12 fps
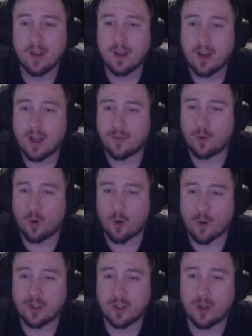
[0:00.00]
And of
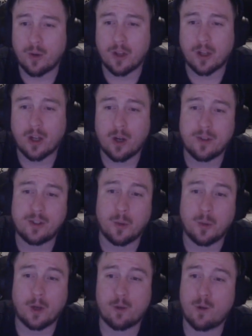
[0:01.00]
course, you're going to go
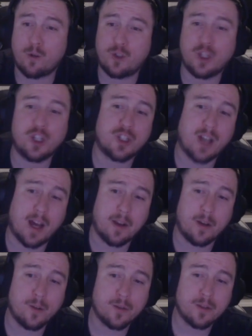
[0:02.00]
into Encroaching
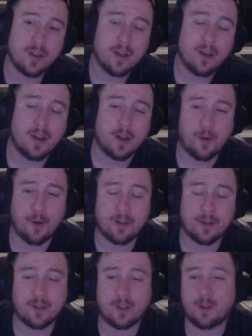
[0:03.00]
Shadows.
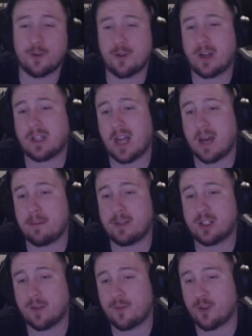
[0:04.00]
Increases the direct
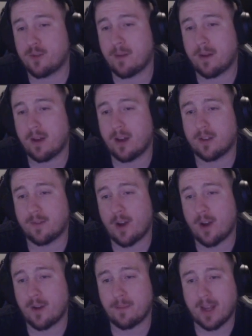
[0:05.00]
damage of your
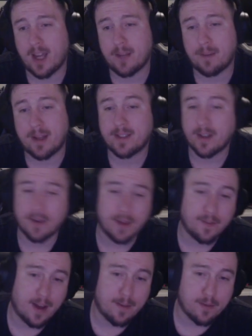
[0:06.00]
Devouring Plague by
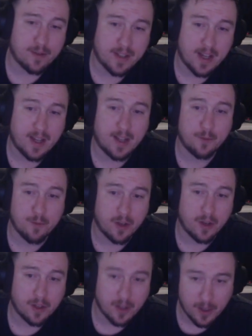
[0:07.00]
75%. That's
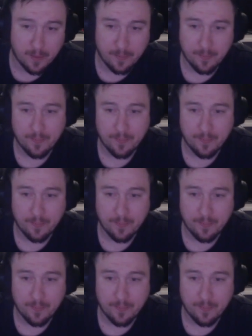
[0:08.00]
really good.